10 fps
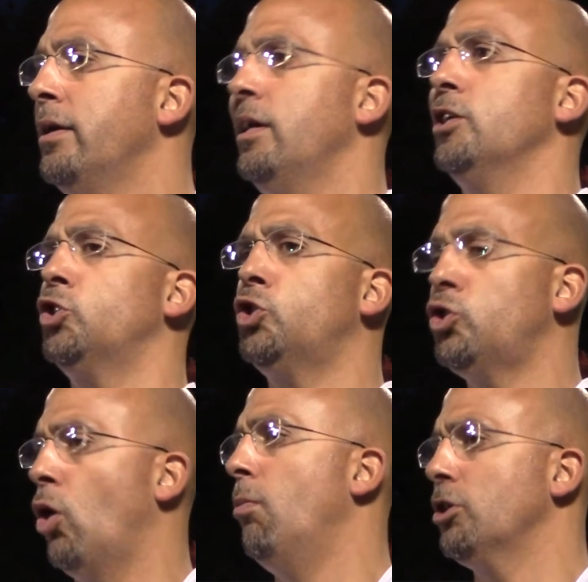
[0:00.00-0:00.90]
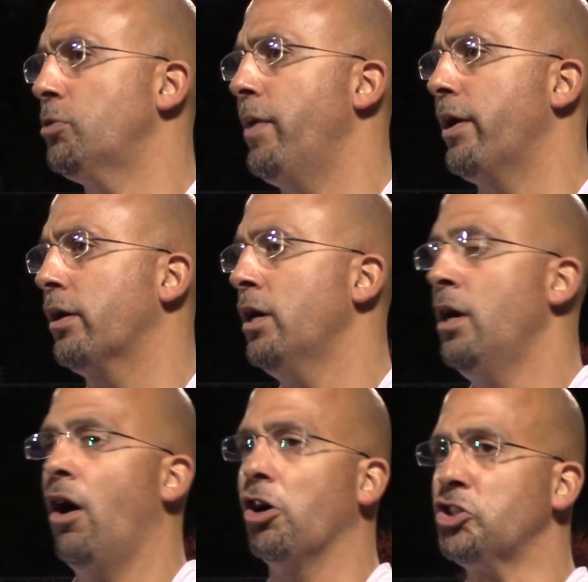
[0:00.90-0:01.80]
is so much better.
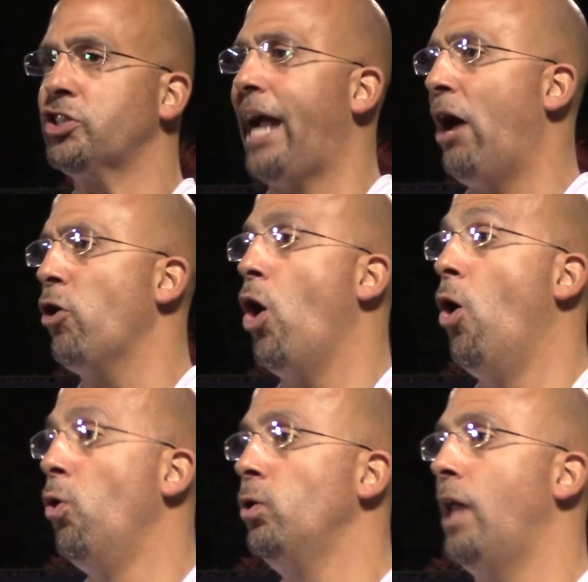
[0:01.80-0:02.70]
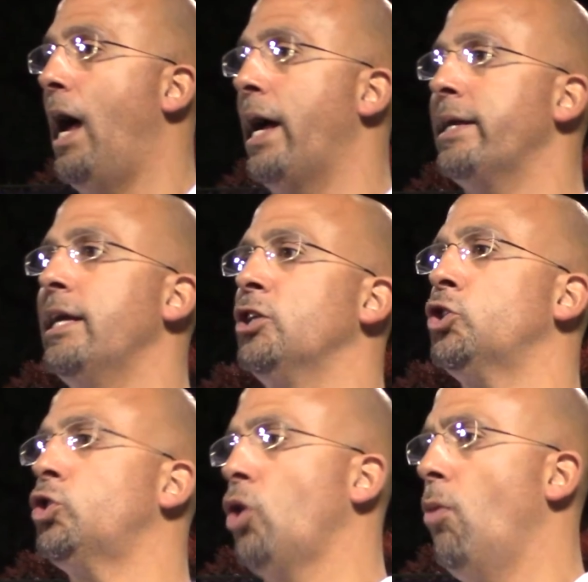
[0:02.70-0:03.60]
Our scout O-line is
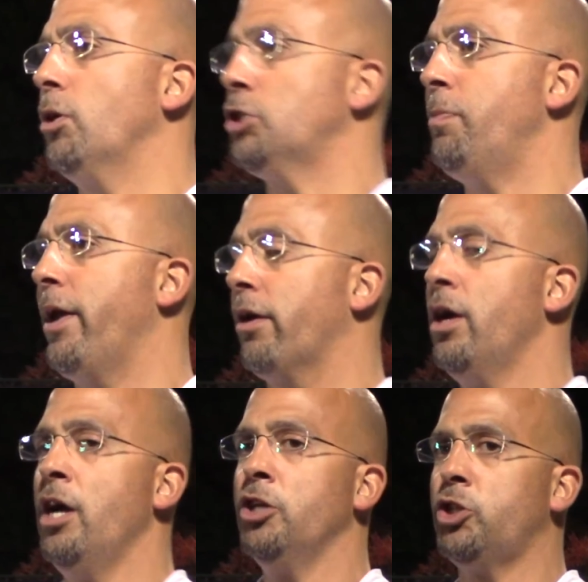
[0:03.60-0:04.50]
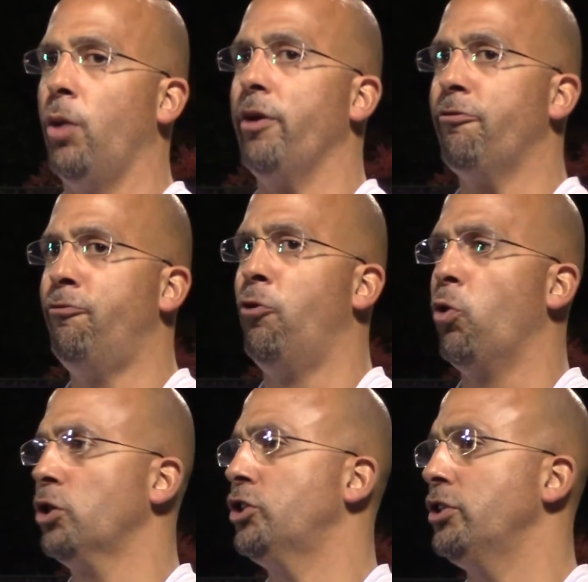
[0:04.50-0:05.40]
so much better. So it
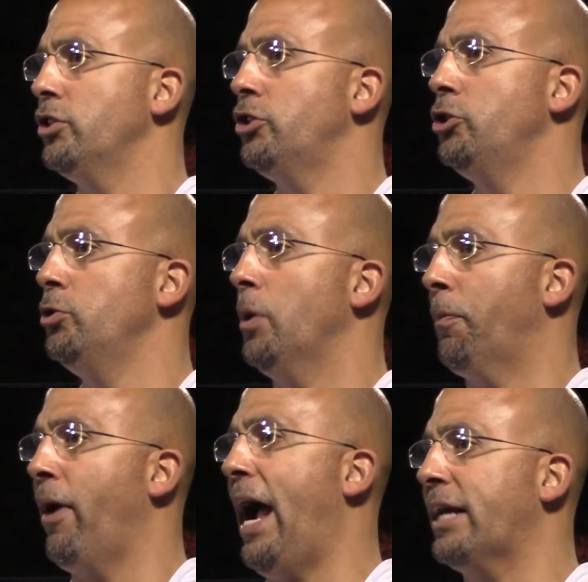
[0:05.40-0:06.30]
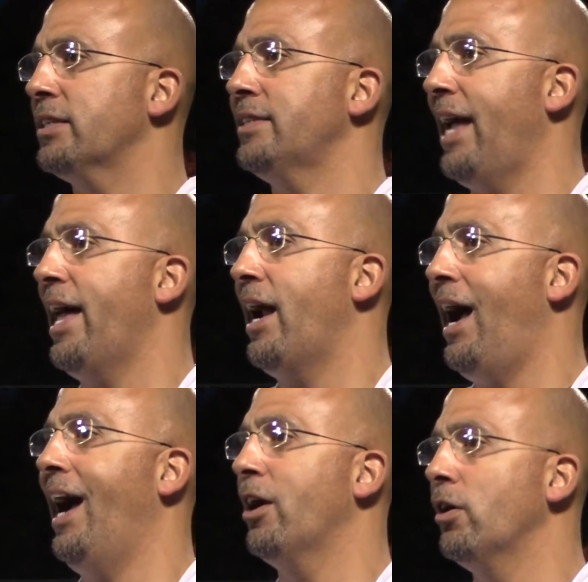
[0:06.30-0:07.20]
forces you to practice at a
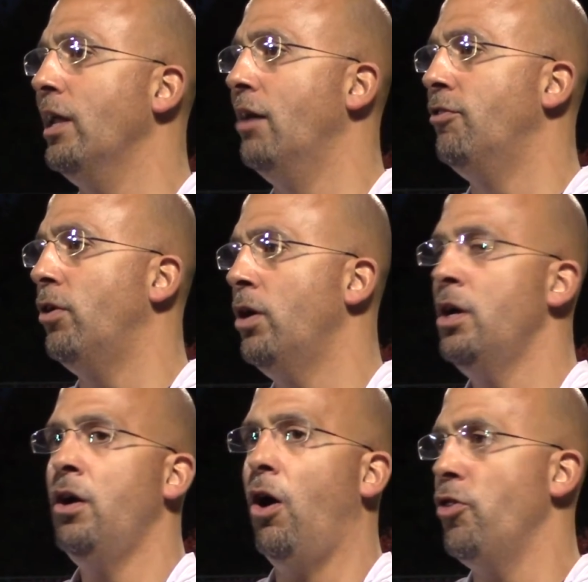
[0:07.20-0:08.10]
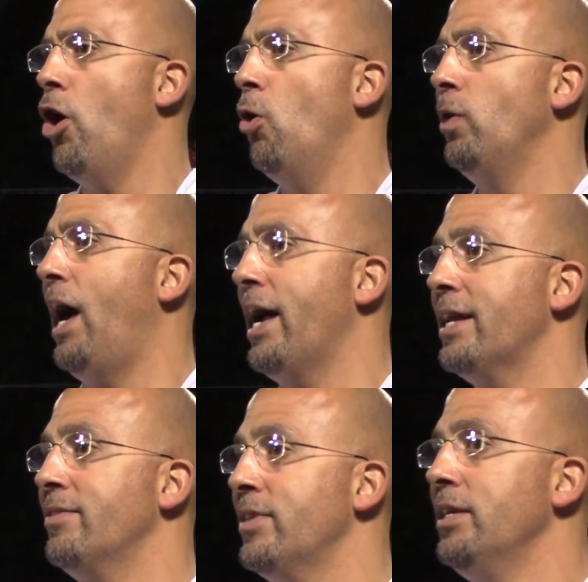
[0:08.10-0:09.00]
higher level on the O-line
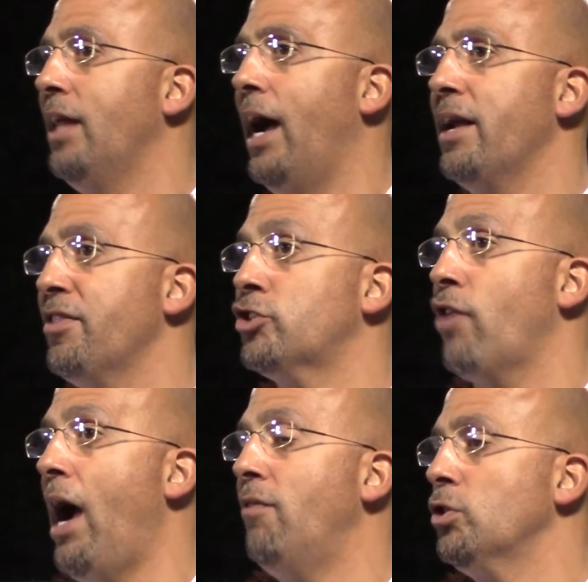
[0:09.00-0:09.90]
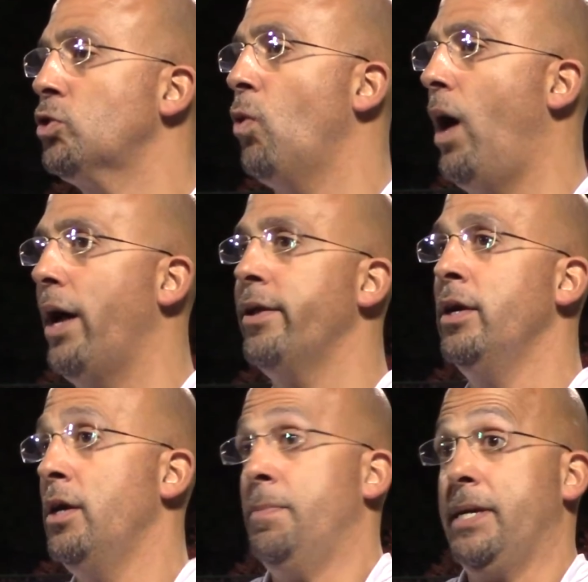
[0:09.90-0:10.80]
and D-line of the travel squad,
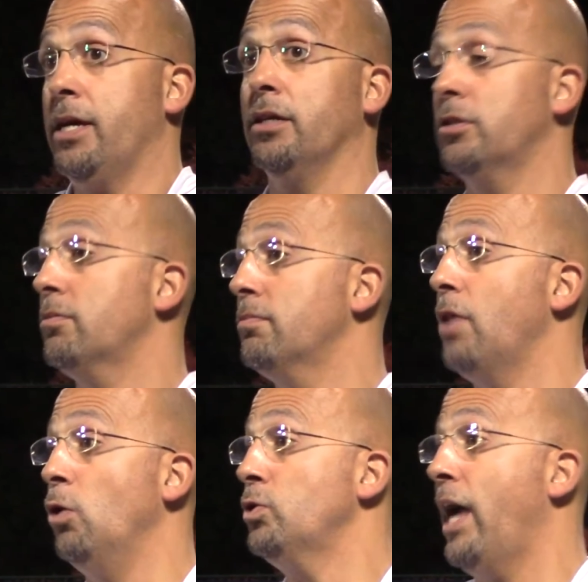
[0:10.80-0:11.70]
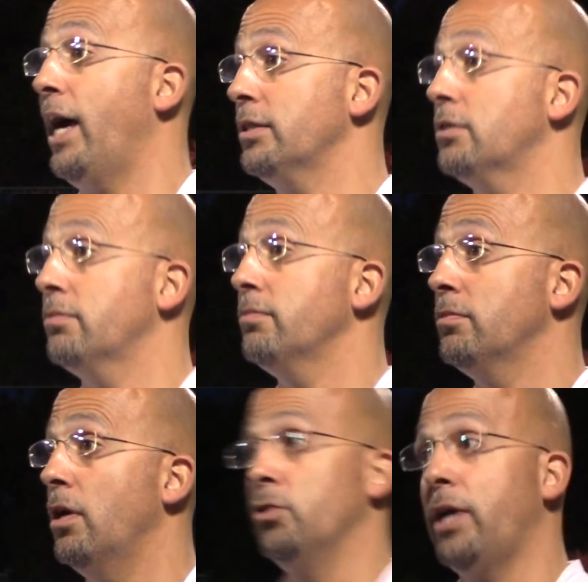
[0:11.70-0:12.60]
because those guys
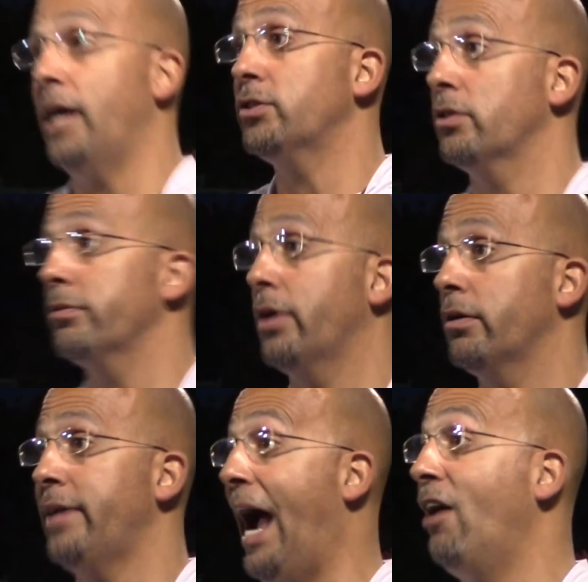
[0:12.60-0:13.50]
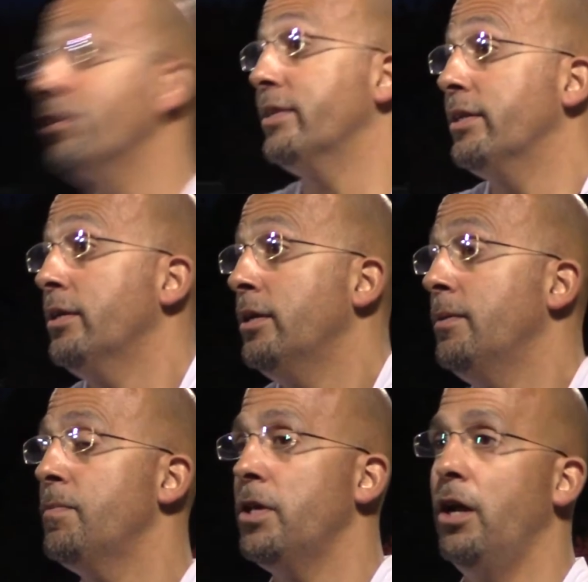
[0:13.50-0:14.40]
are talented.
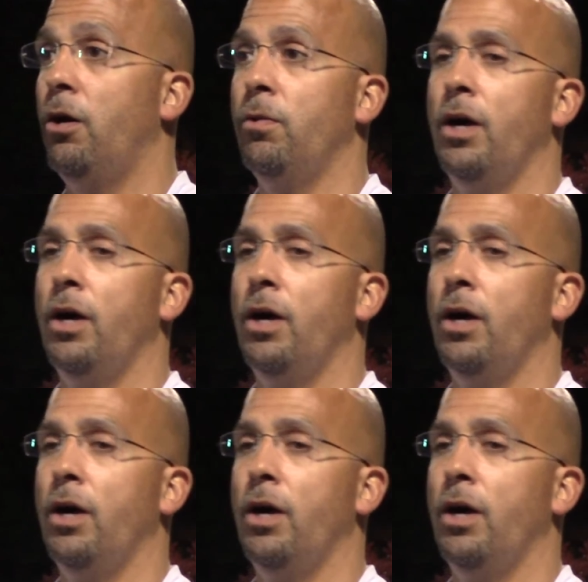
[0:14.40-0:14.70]
You know,